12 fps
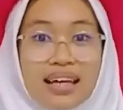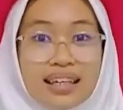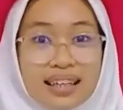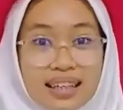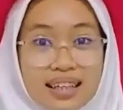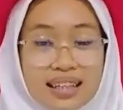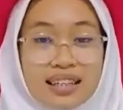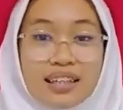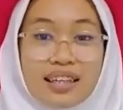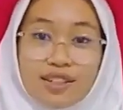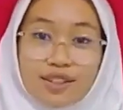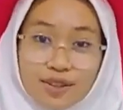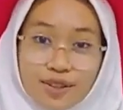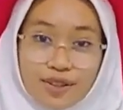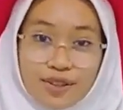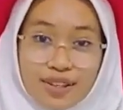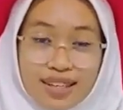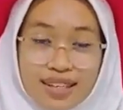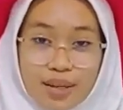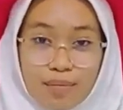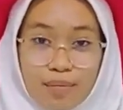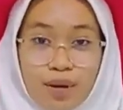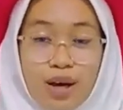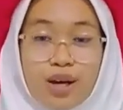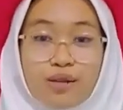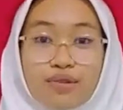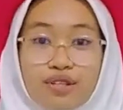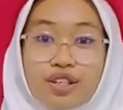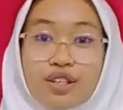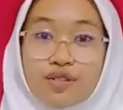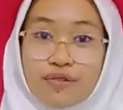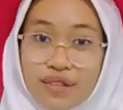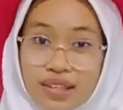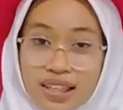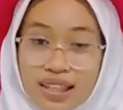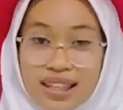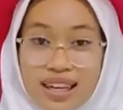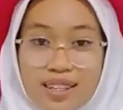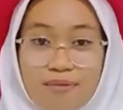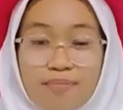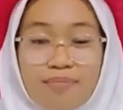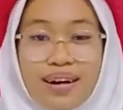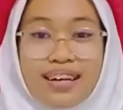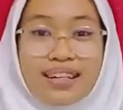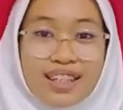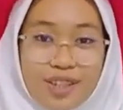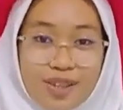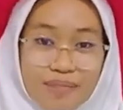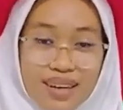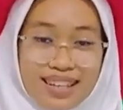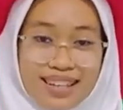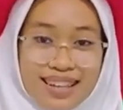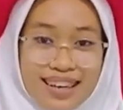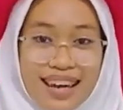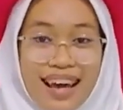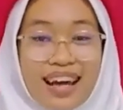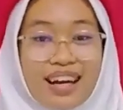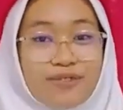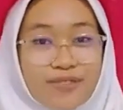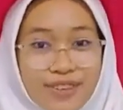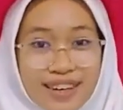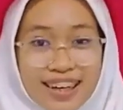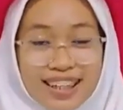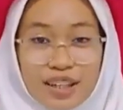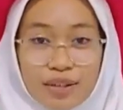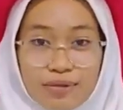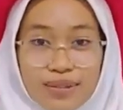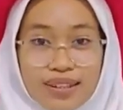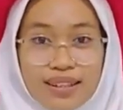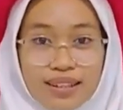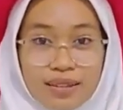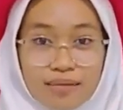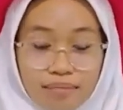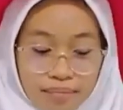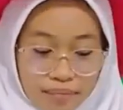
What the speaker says: It is a natural tourist ship, which is visited by domestic and foreign tourists.